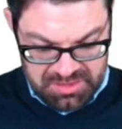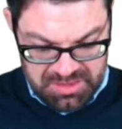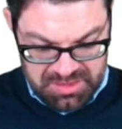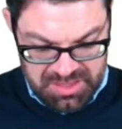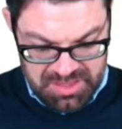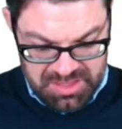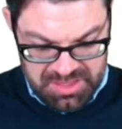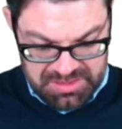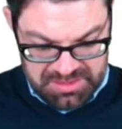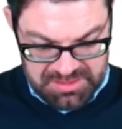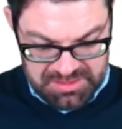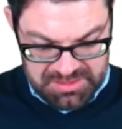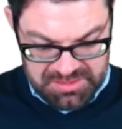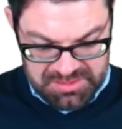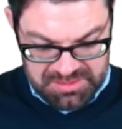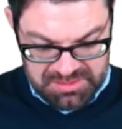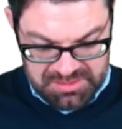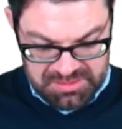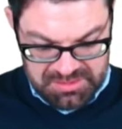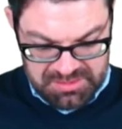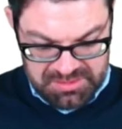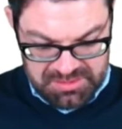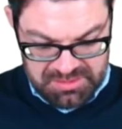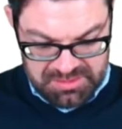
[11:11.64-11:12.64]

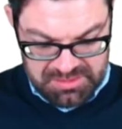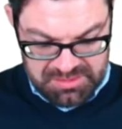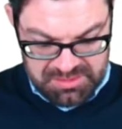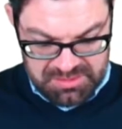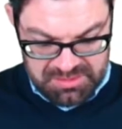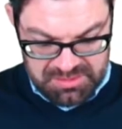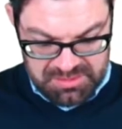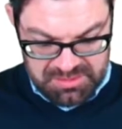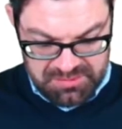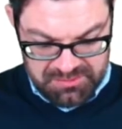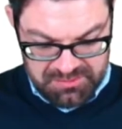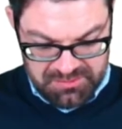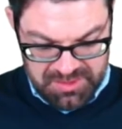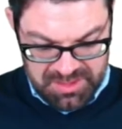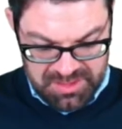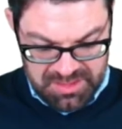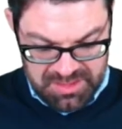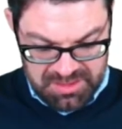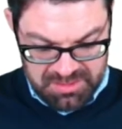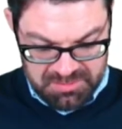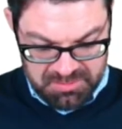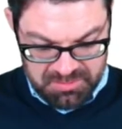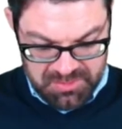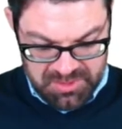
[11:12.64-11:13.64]
x
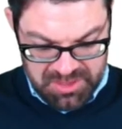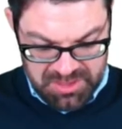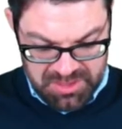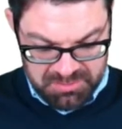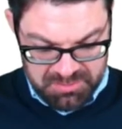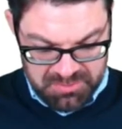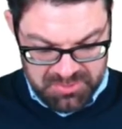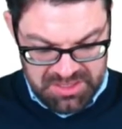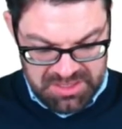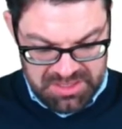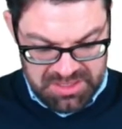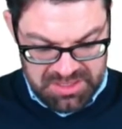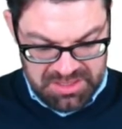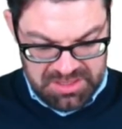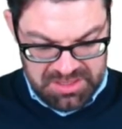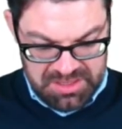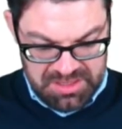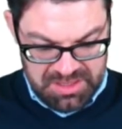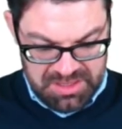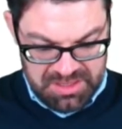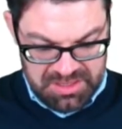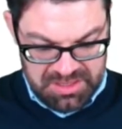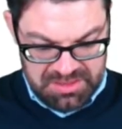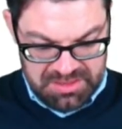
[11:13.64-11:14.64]
divided by
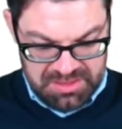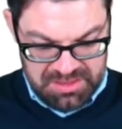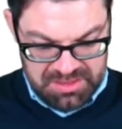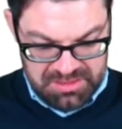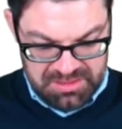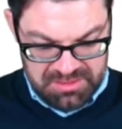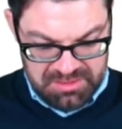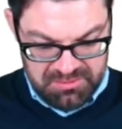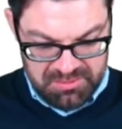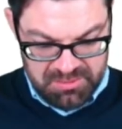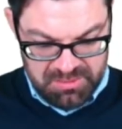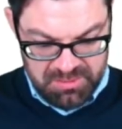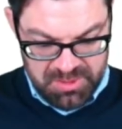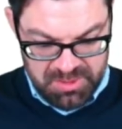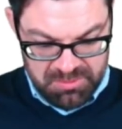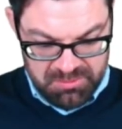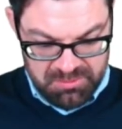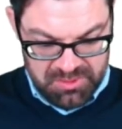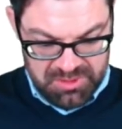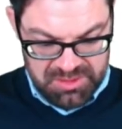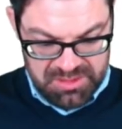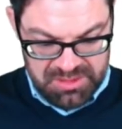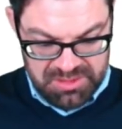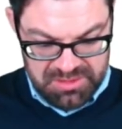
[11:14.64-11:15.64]
p, and then
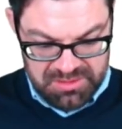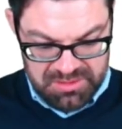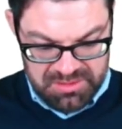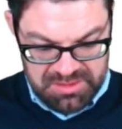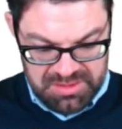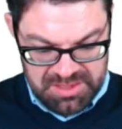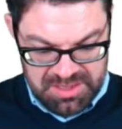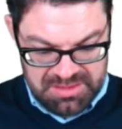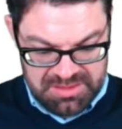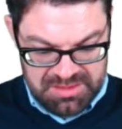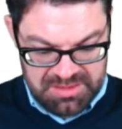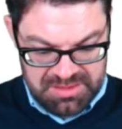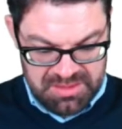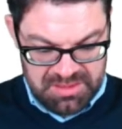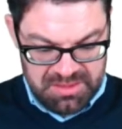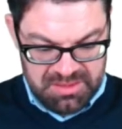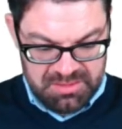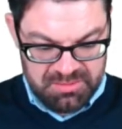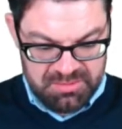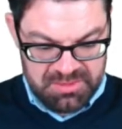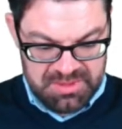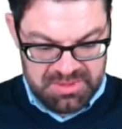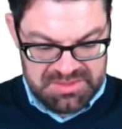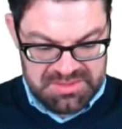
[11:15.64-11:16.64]
remember here that
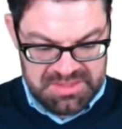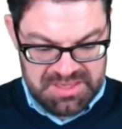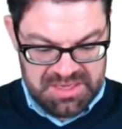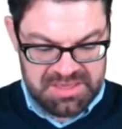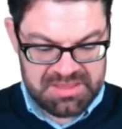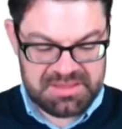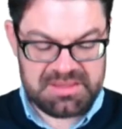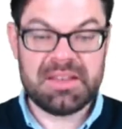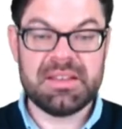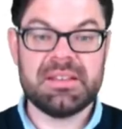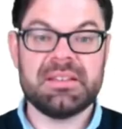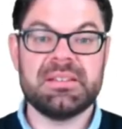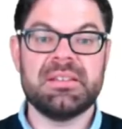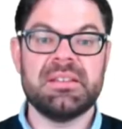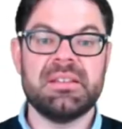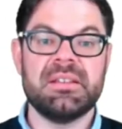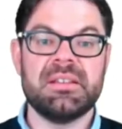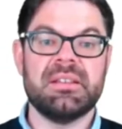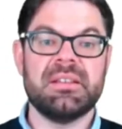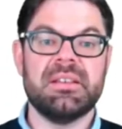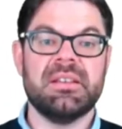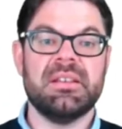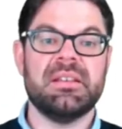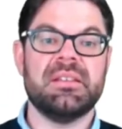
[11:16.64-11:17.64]
we said that
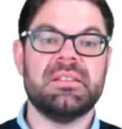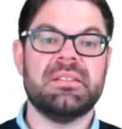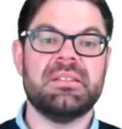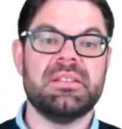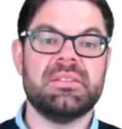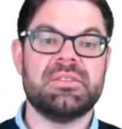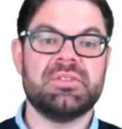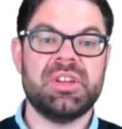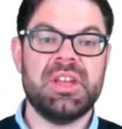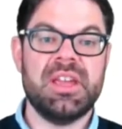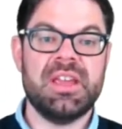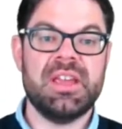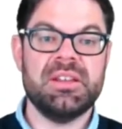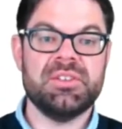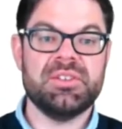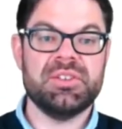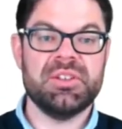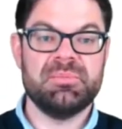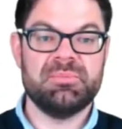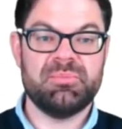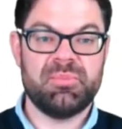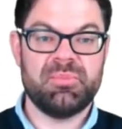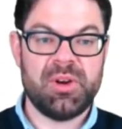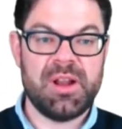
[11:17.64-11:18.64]
uh, the change
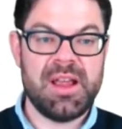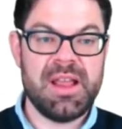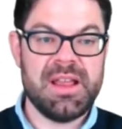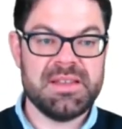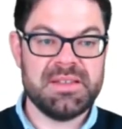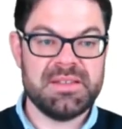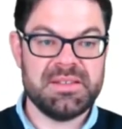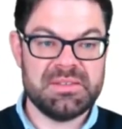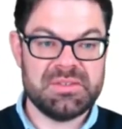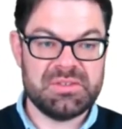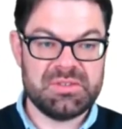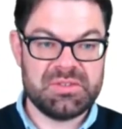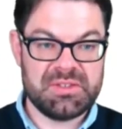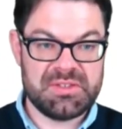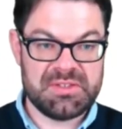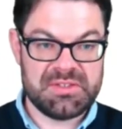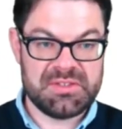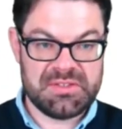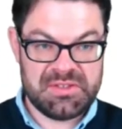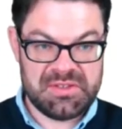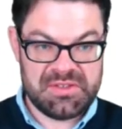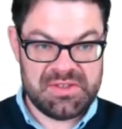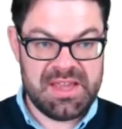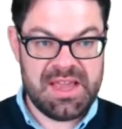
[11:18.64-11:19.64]
in price is
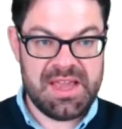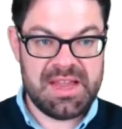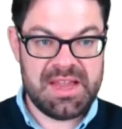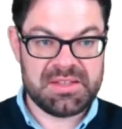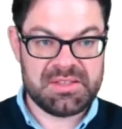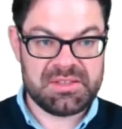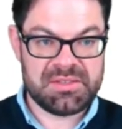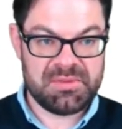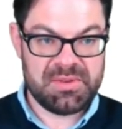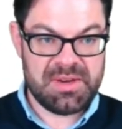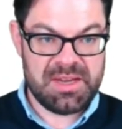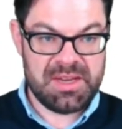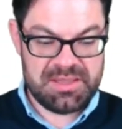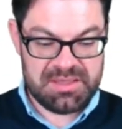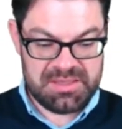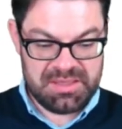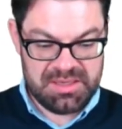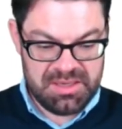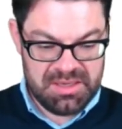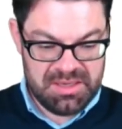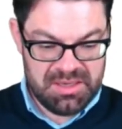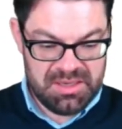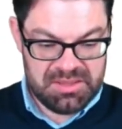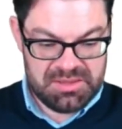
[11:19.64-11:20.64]
just the tax rate,
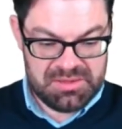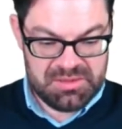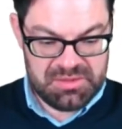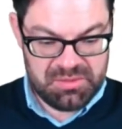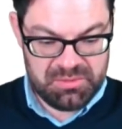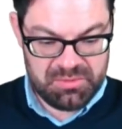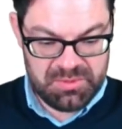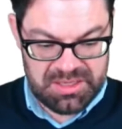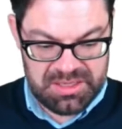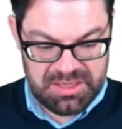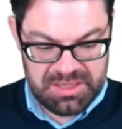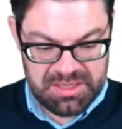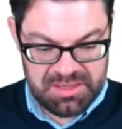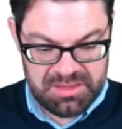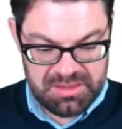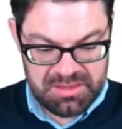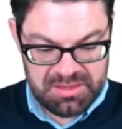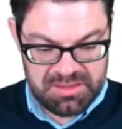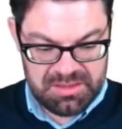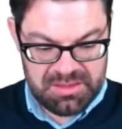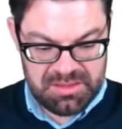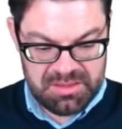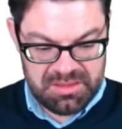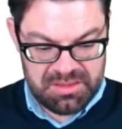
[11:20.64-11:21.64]
so we
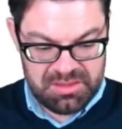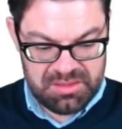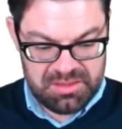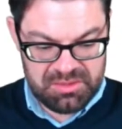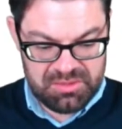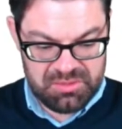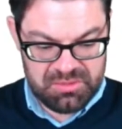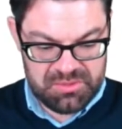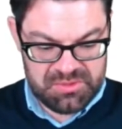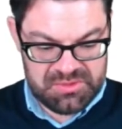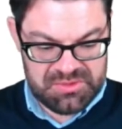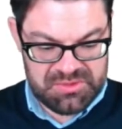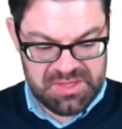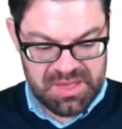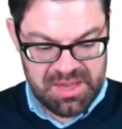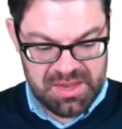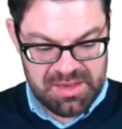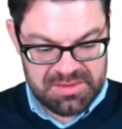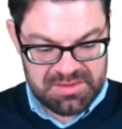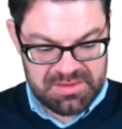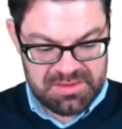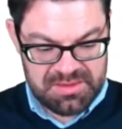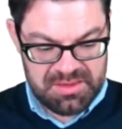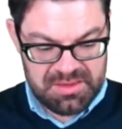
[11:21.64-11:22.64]
can use
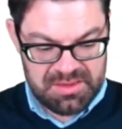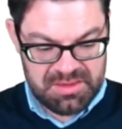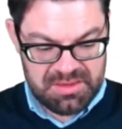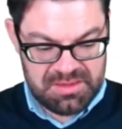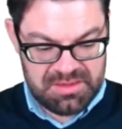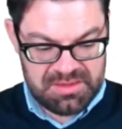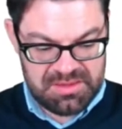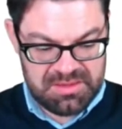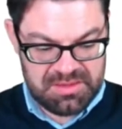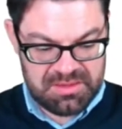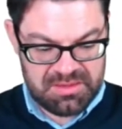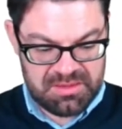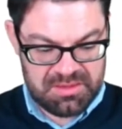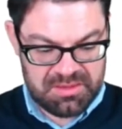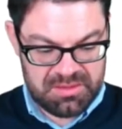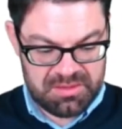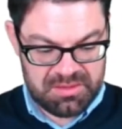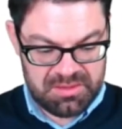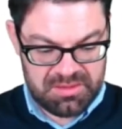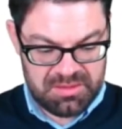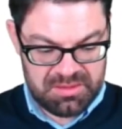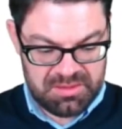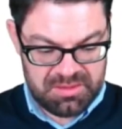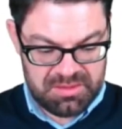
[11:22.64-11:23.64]
that
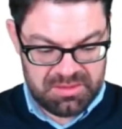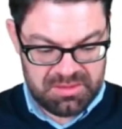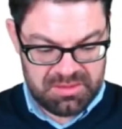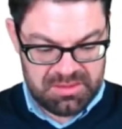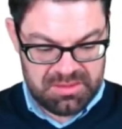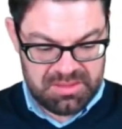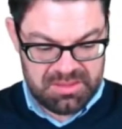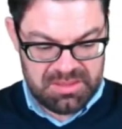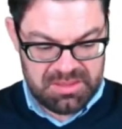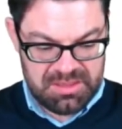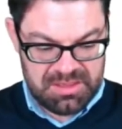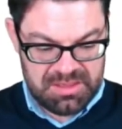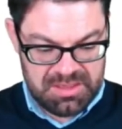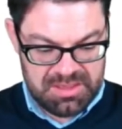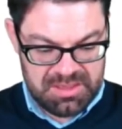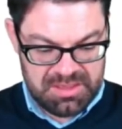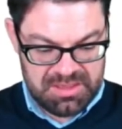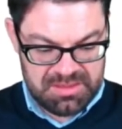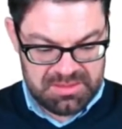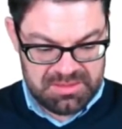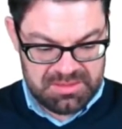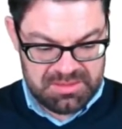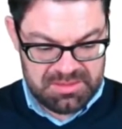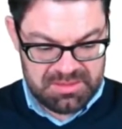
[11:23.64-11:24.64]
here
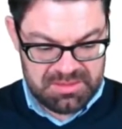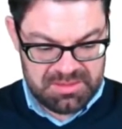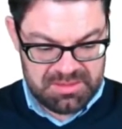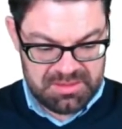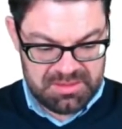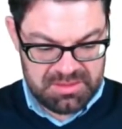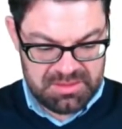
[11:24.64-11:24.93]
and